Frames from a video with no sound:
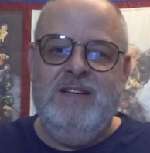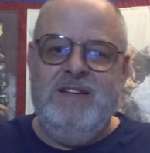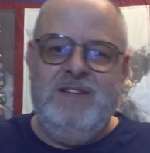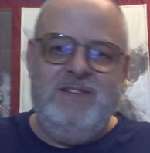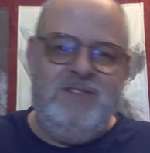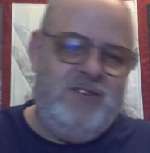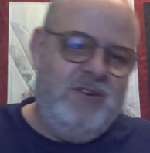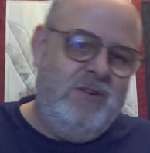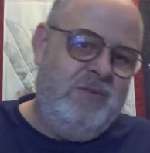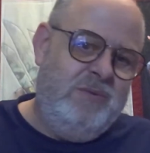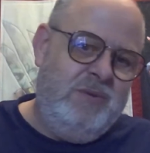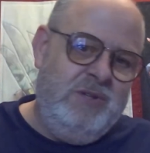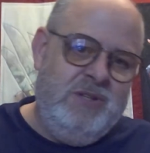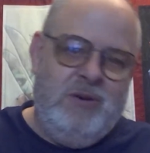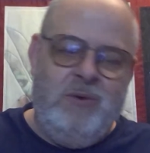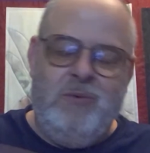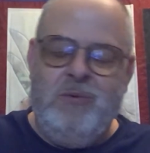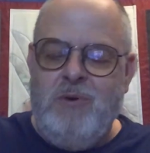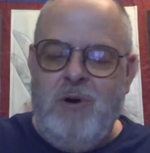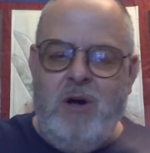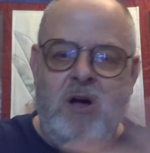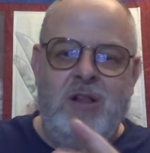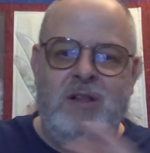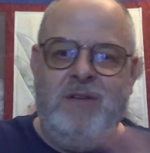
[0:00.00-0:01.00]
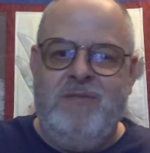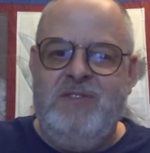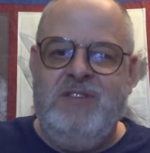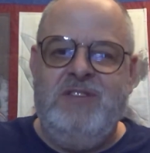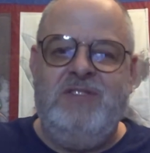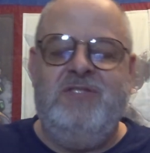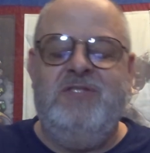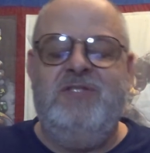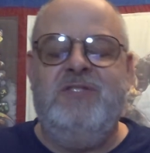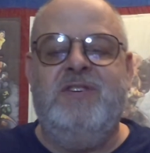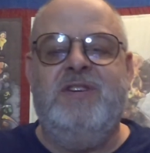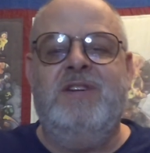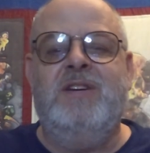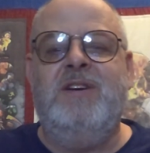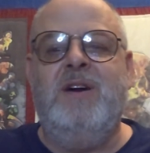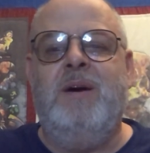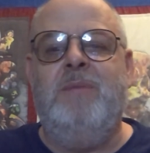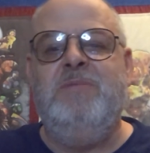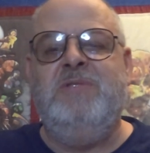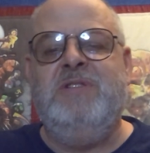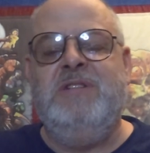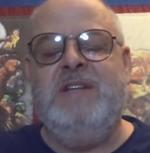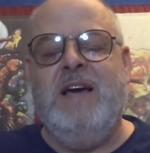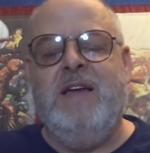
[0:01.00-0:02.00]
So, all of this is going to
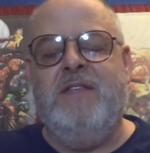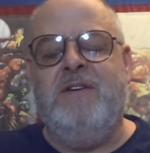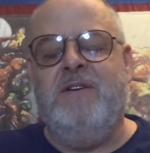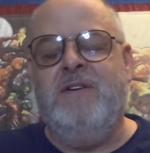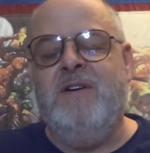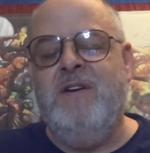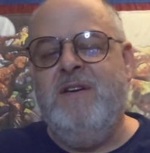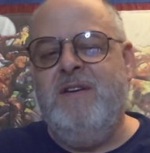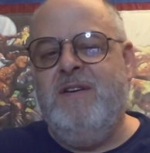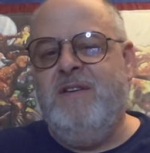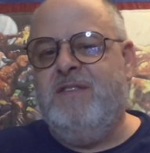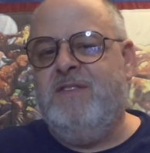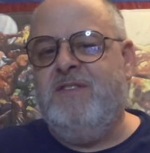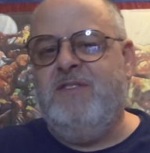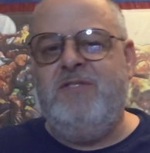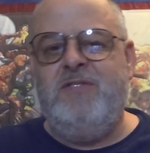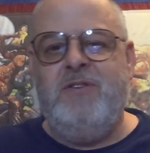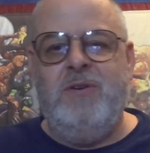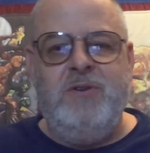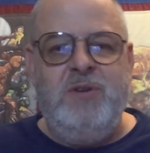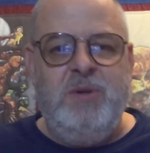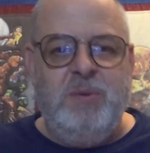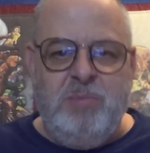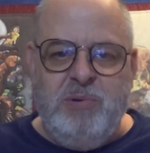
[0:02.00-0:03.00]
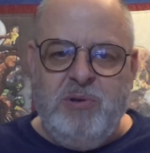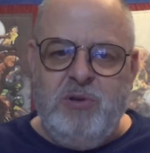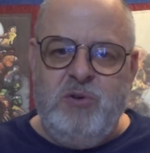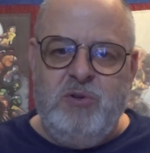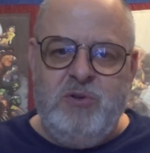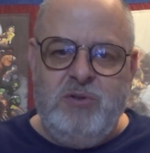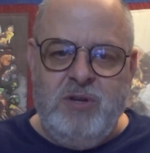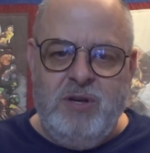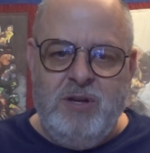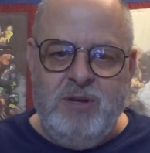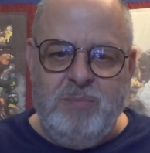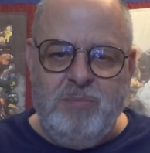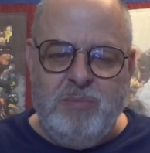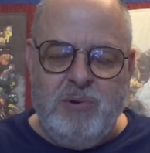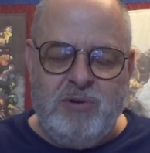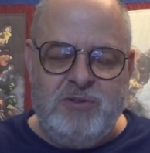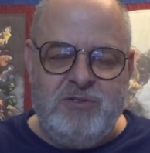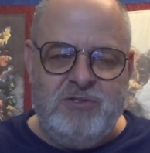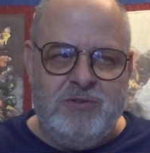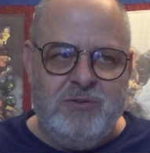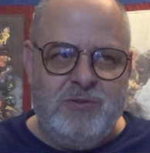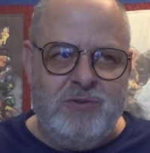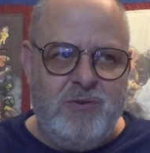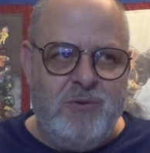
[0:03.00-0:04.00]
come together. The Sonya Blue
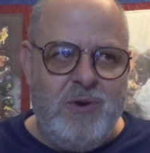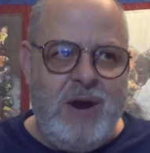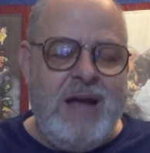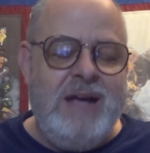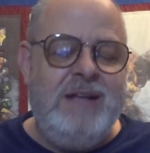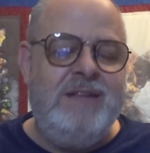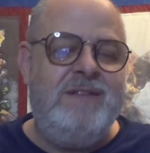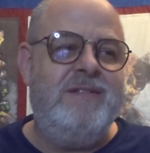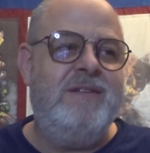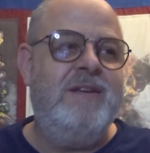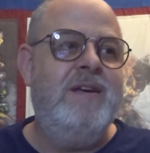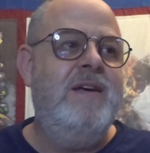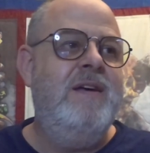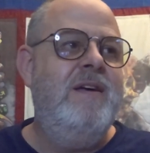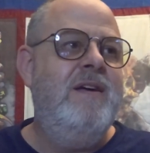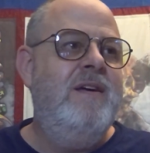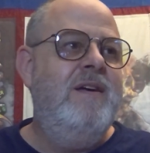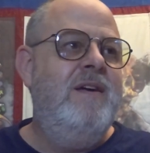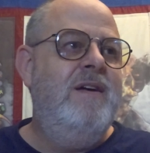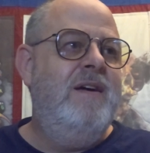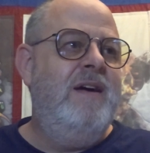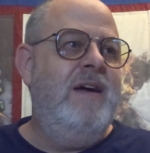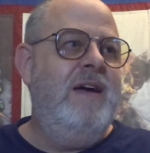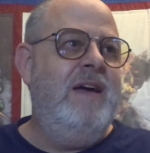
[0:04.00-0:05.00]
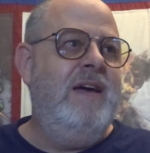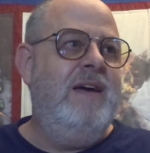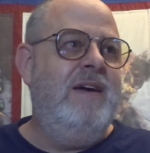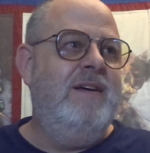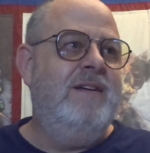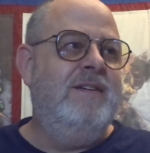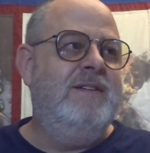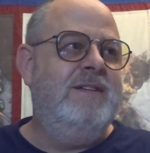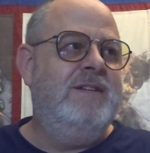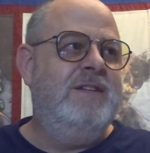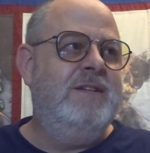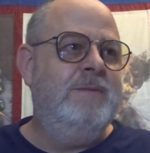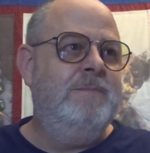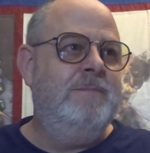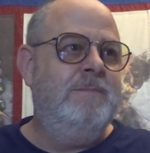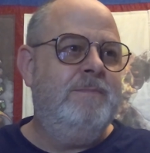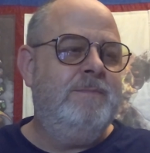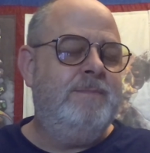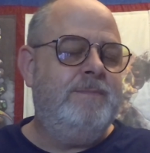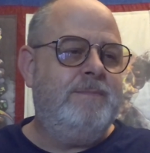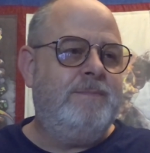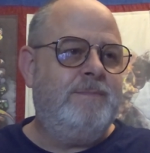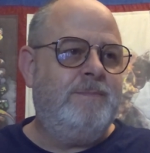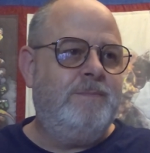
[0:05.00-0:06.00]
books are great. And
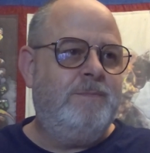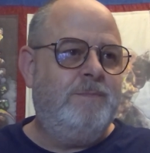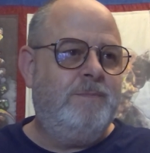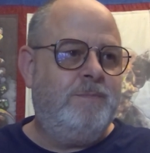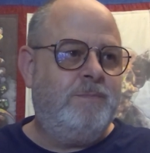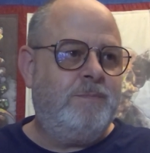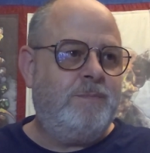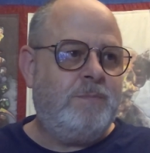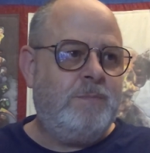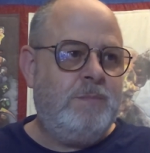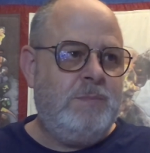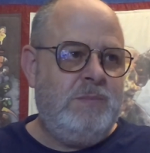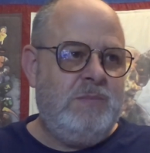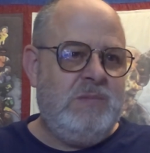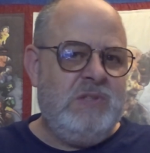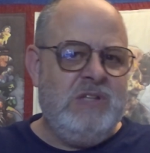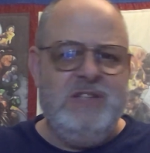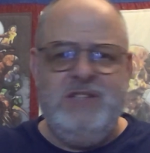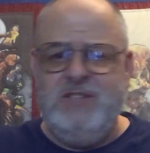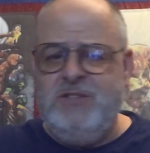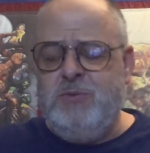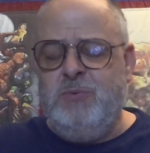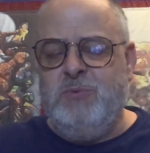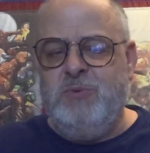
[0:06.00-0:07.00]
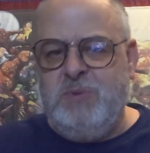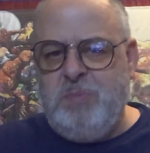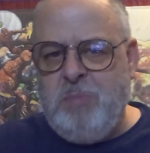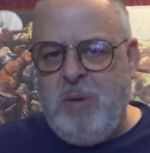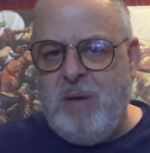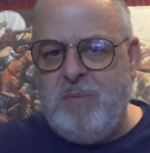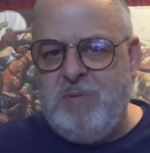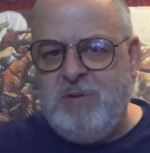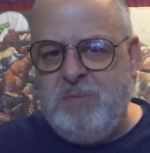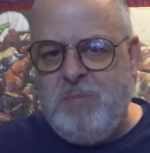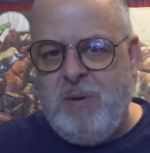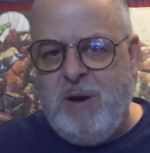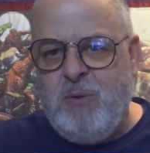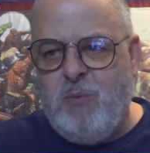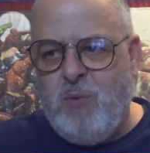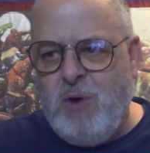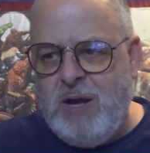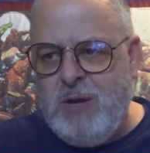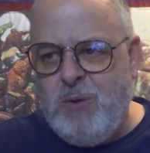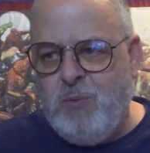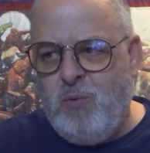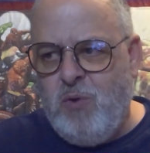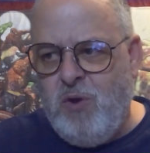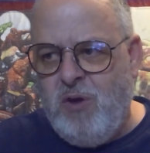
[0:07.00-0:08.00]
this one was published by
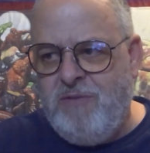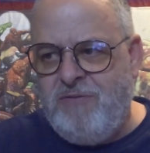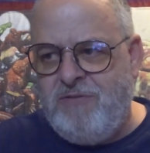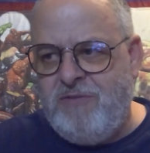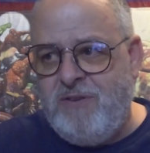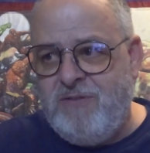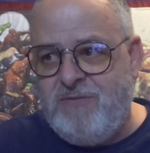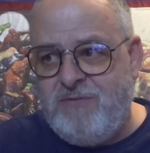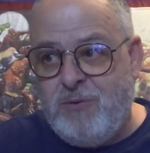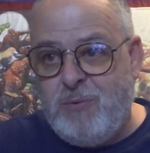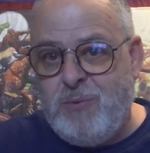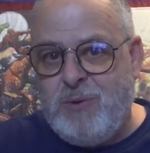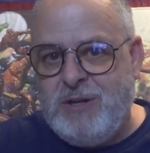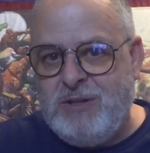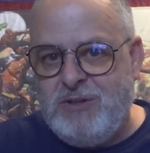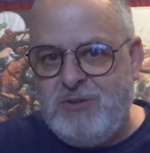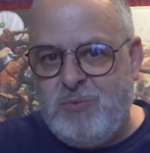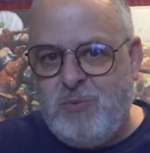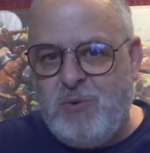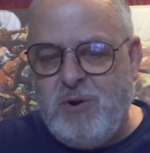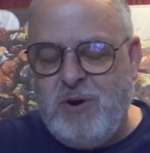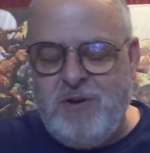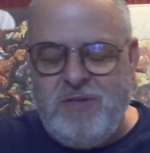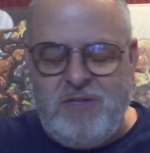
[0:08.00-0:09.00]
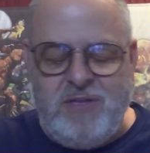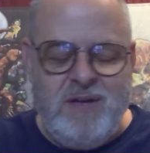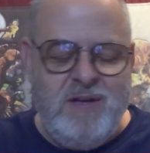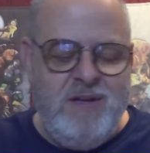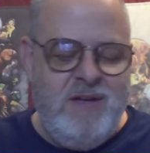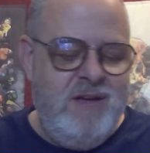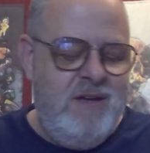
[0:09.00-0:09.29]
White Wolf, for what it's worth.